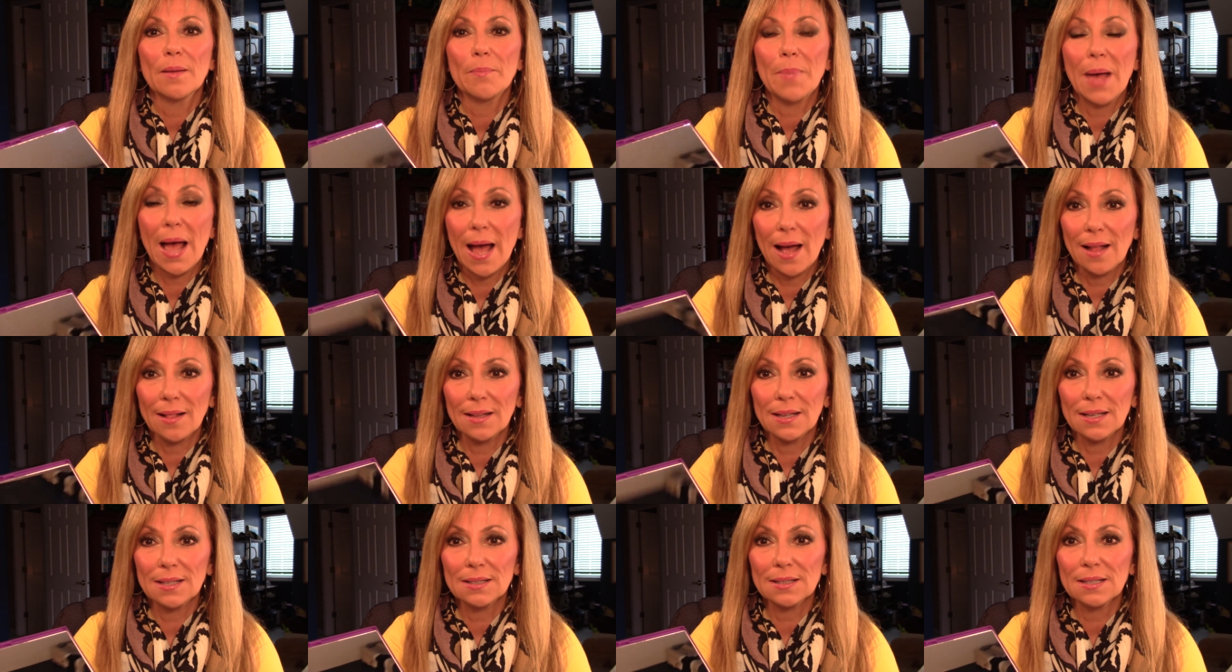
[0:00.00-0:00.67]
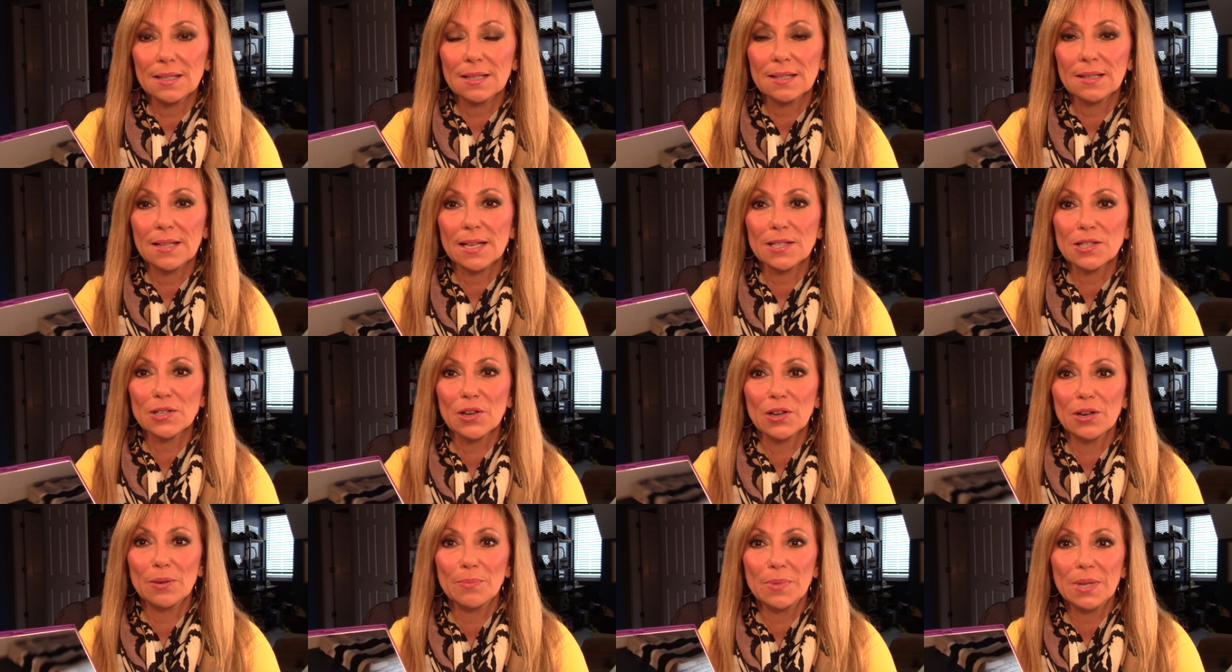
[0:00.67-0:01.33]
palette that's
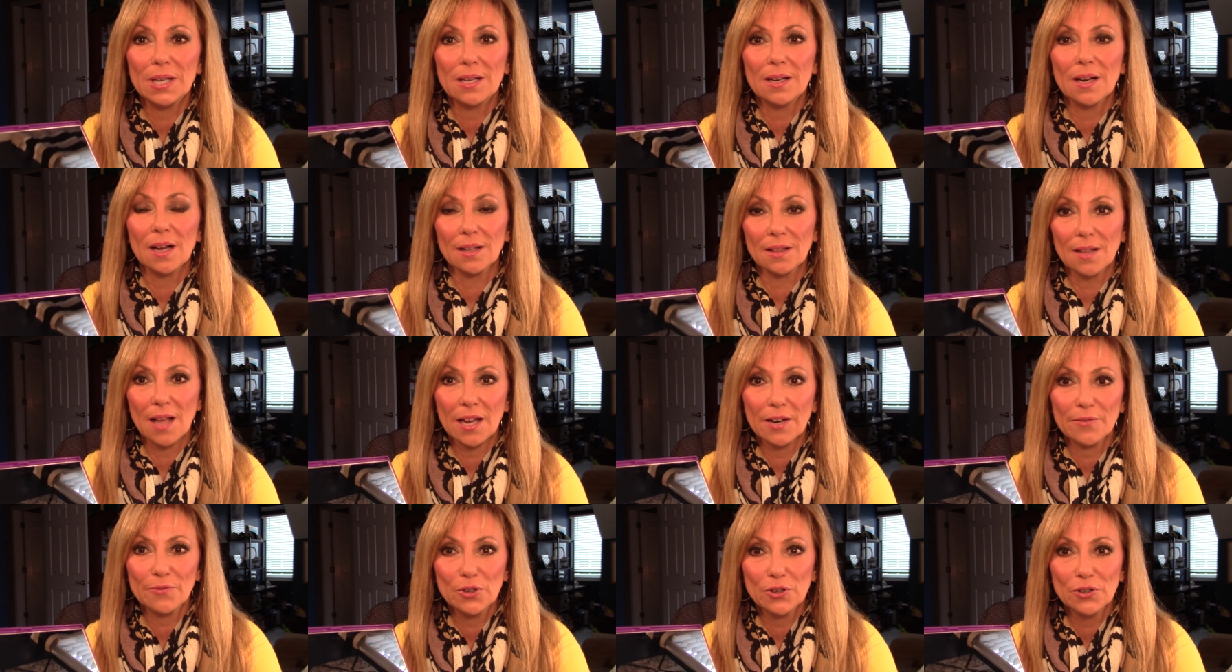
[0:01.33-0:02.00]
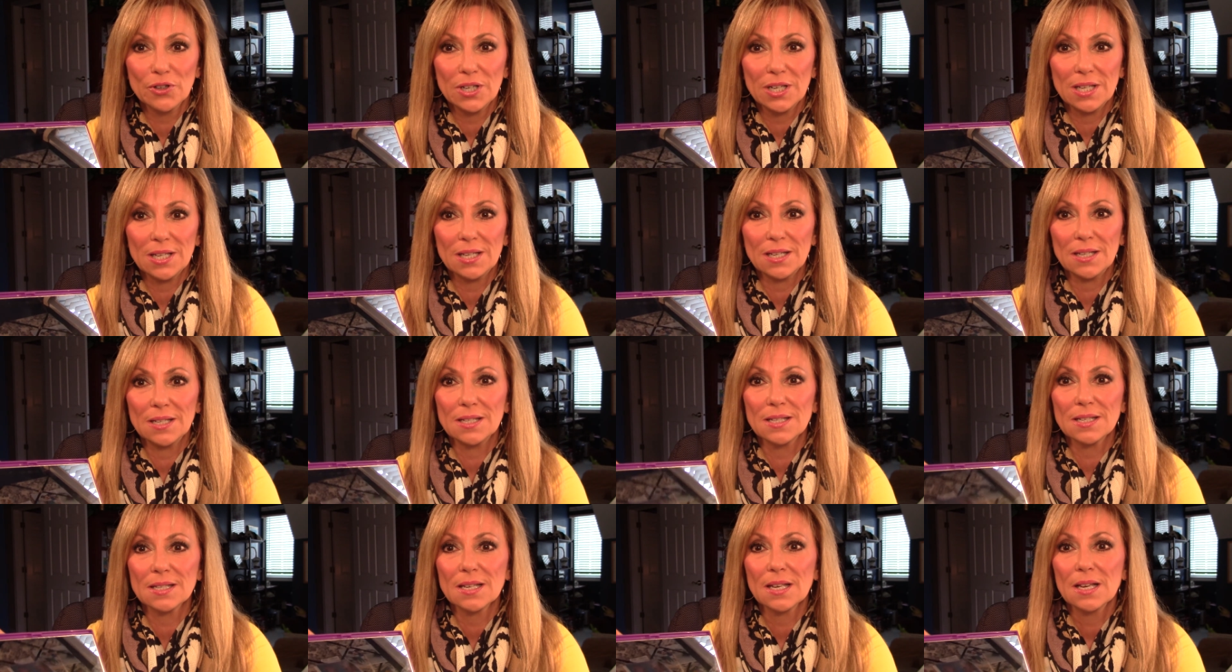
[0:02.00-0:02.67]
going to meet a lot of your
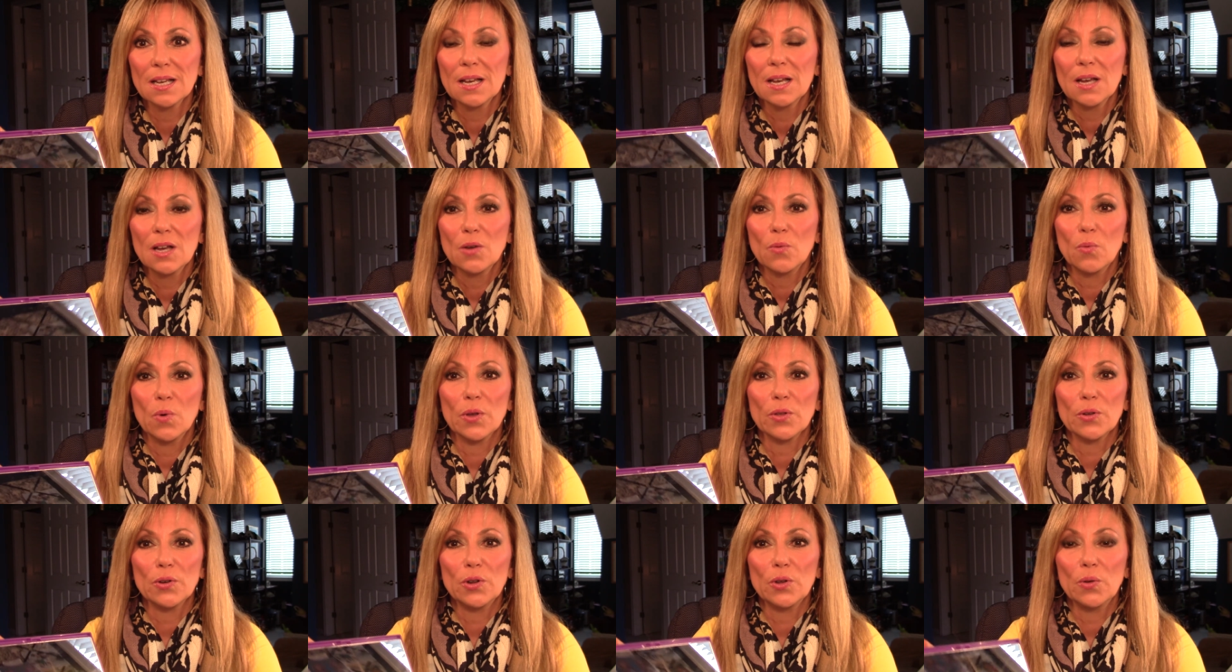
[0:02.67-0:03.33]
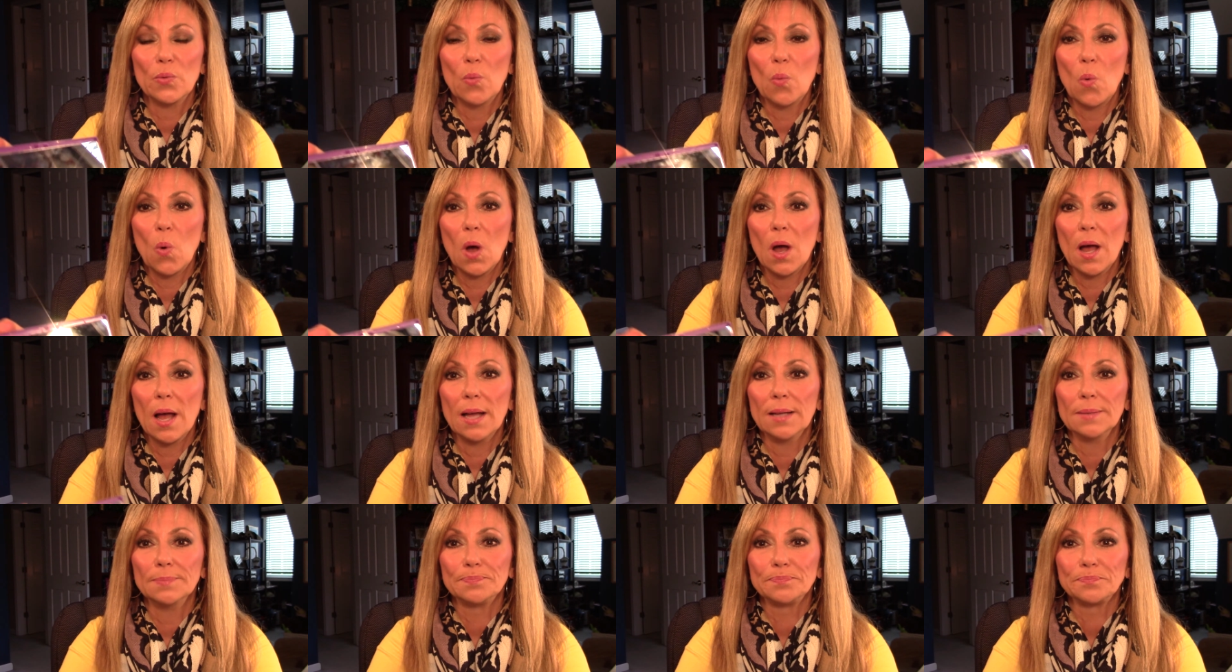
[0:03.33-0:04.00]
needs, whether you
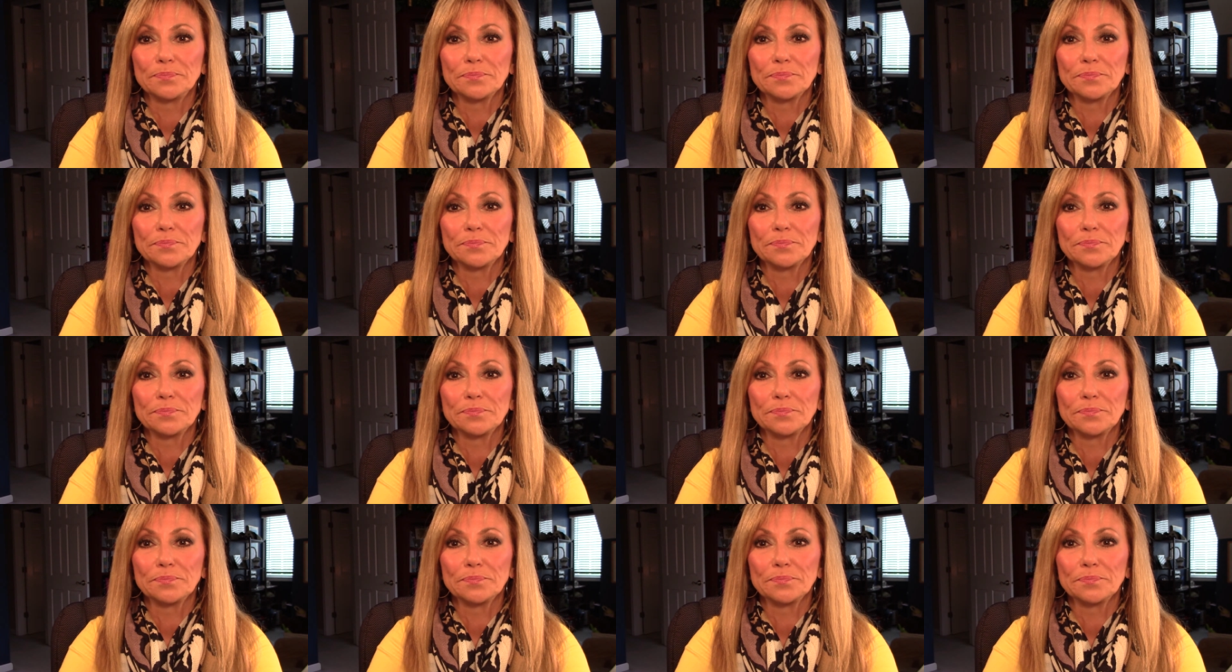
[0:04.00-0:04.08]
want